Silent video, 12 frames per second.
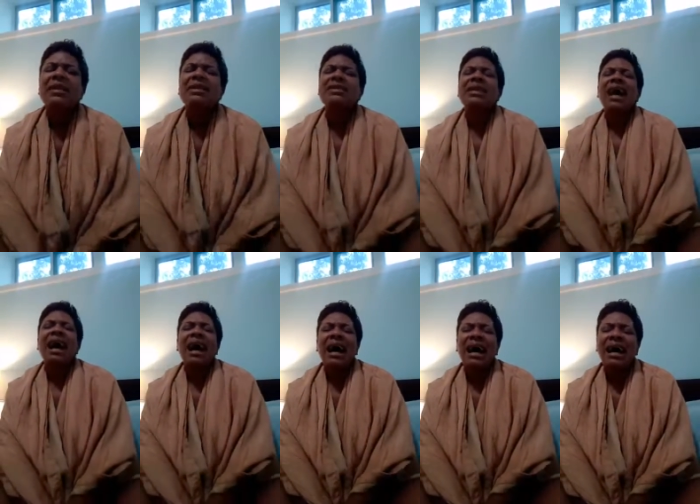He said,
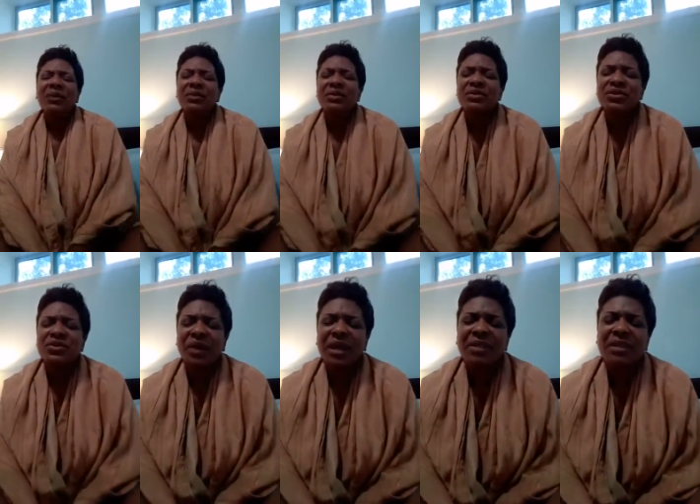I will
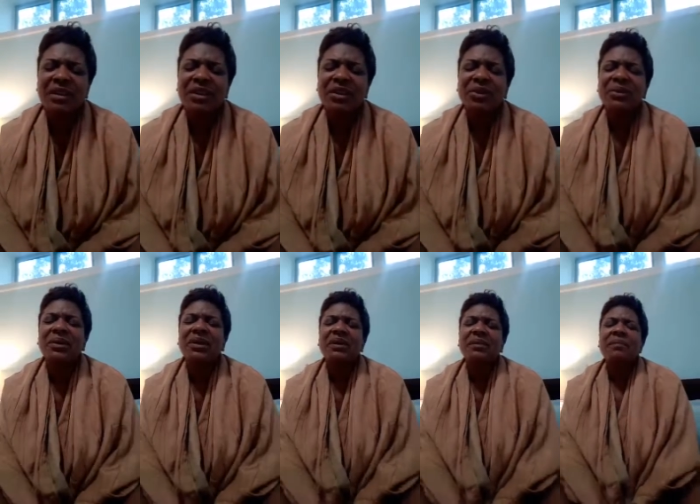strengthen you.